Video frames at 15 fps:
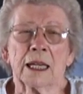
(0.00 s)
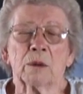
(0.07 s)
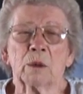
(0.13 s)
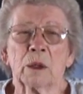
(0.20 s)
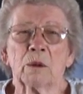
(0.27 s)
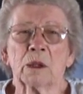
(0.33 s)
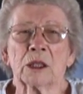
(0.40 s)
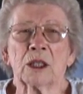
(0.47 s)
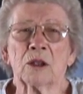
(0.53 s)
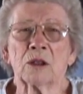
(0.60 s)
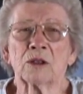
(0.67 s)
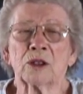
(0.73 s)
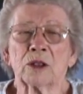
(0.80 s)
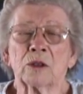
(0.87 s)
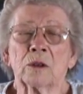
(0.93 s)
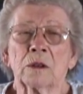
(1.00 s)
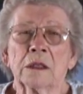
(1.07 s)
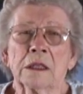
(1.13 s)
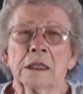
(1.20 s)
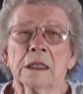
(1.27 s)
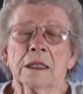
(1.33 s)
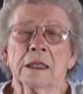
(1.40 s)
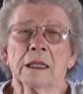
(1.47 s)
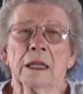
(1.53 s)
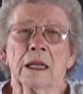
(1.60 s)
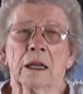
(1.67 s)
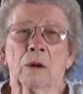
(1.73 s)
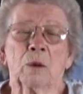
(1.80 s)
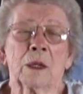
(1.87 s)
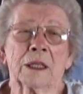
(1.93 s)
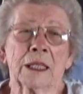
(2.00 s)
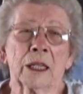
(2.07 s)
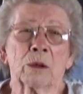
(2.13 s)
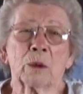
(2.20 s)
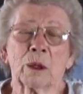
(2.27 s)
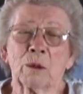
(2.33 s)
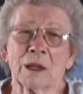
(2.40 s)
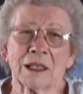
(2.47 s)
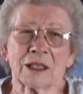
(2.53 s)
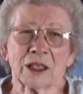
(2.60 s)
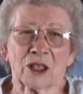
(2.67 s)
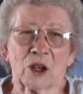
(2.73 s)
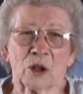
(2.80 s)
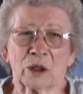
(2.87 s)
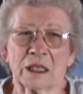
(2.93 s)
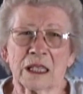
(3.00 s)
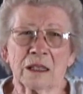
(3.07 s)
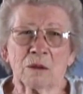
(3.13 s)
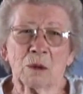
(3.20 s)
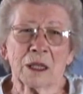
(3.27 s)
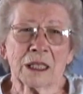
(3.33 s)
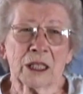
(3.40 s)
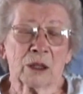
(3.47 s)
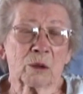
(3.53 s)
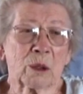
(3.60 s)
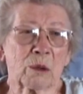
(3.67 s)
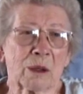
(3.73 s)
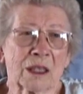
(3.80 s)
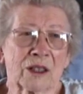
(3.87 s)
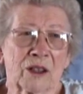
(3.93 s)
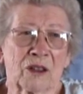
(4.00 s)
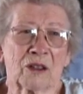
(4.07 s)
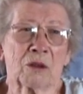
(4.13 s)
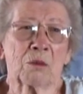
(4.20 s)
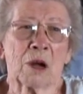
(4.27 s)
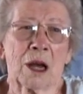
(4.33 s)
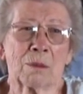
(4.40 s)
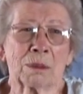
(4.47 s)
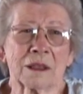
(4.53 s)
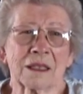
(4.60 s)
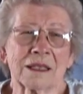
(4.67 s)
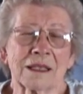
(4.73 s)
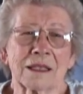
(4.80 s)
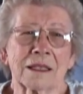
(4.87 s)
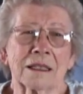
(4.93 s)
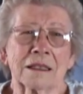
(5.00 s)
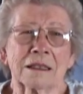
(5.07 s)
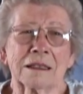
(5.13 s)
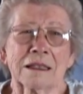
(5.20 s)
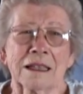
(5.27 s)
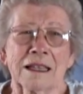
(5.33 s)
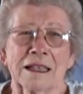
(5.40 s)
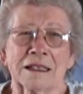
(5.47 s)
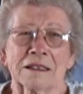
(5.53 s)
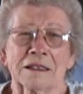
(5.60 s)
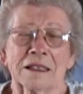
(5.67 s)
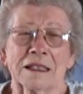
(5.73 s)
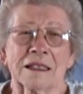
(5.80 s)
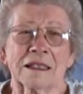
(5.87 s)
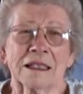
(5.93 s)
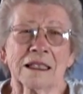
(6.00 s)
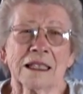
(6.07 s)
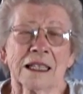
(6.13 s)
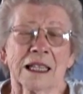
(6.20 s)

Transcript: and we would go to. One year we went to Cody, and one year we went to Thermopolis, and uh,